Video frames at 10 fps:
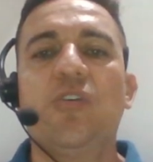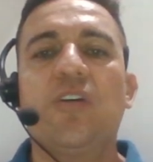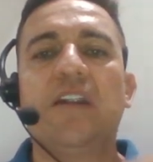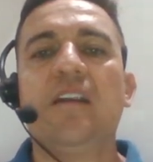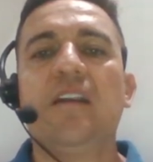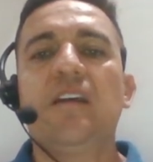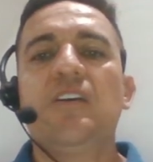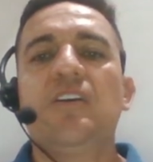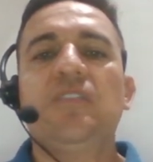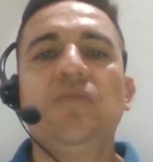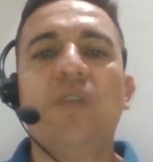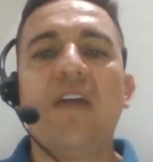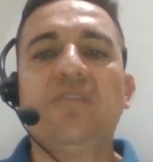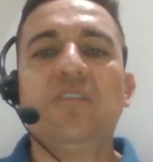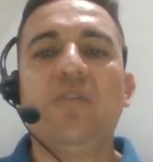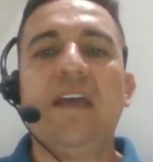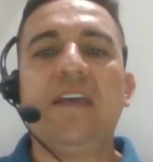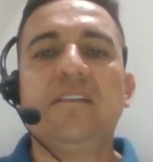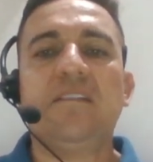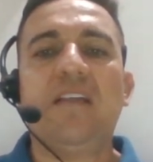order to
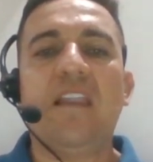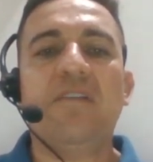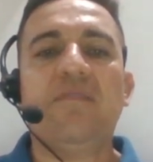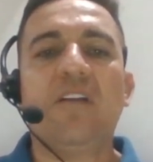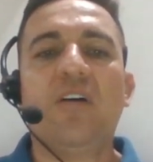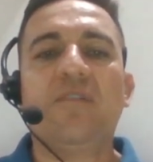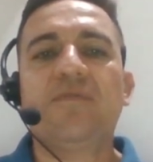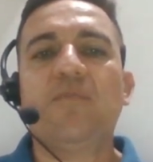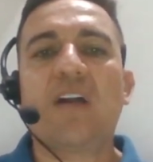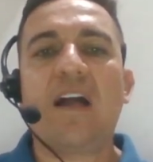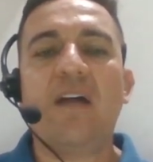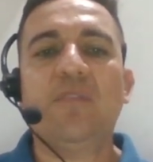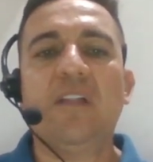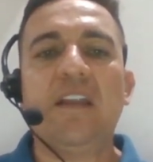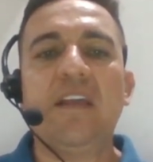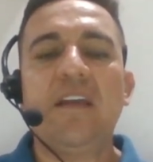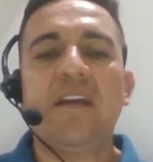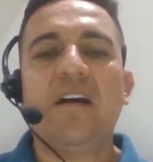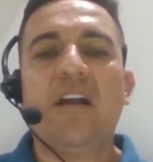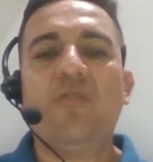evaluate the level of vocabulary
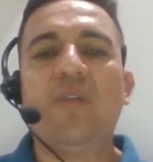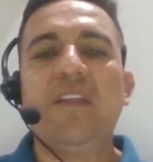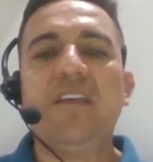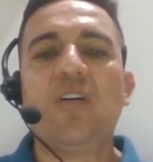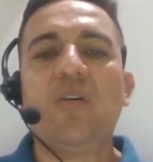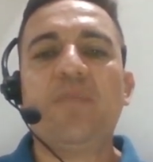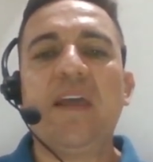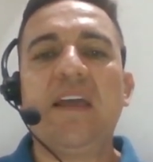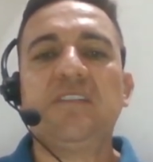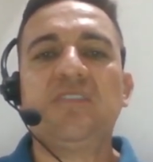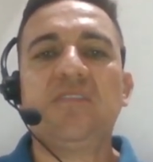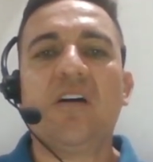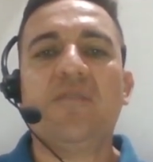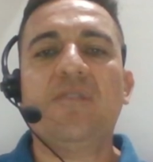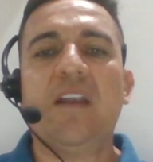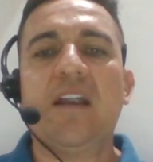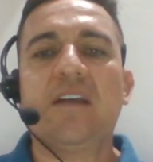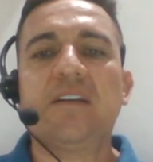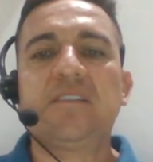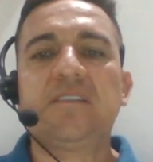and reading comprehension of the
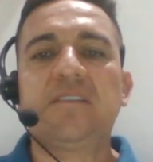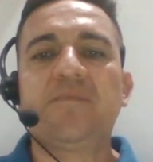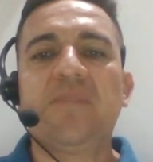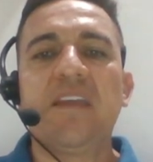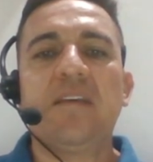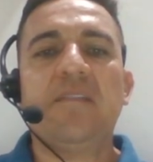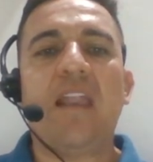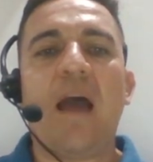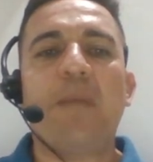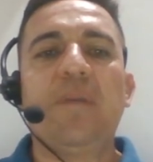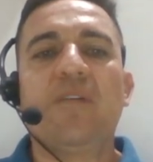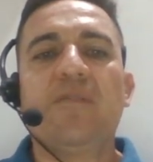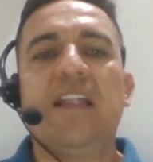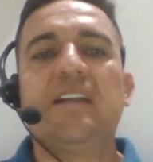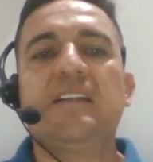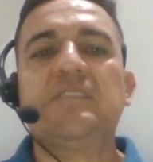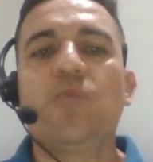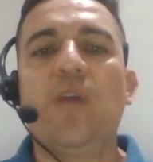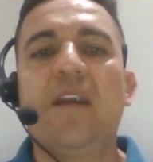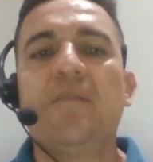learners. The number of learners
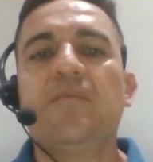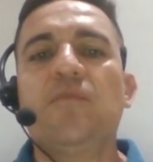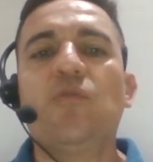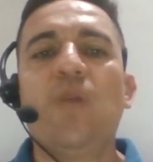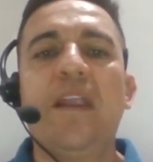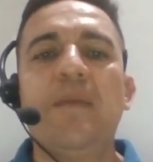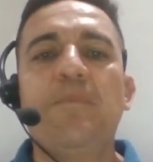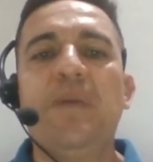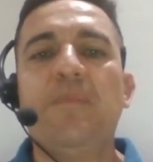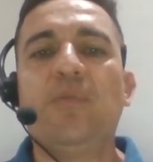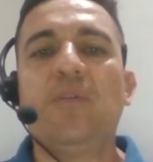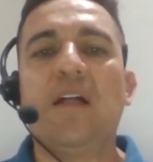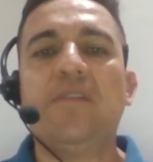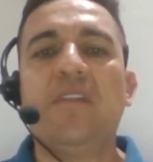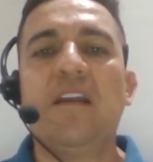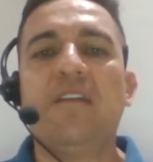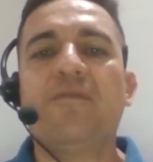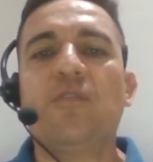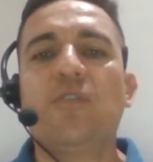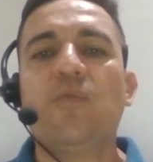were 20 people and
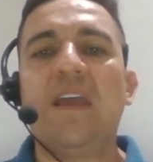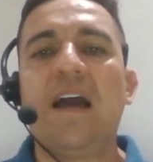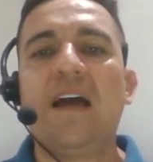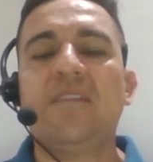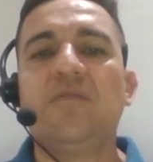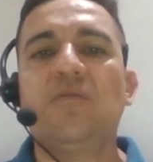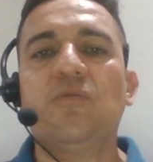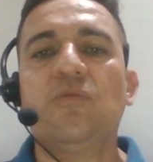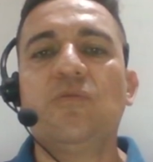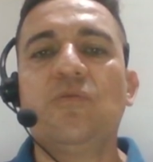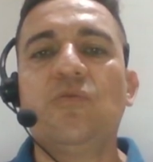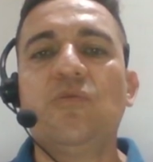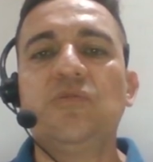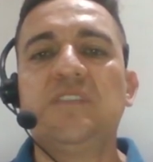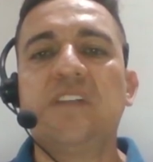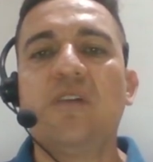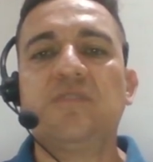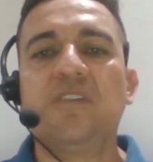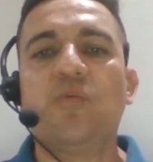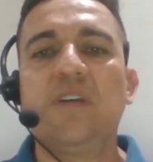therefore we had
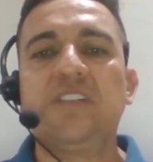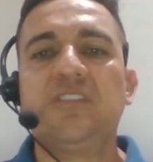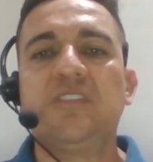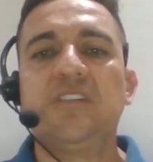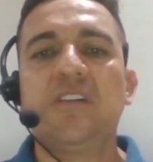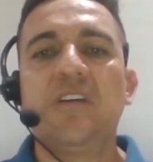2,000 questions.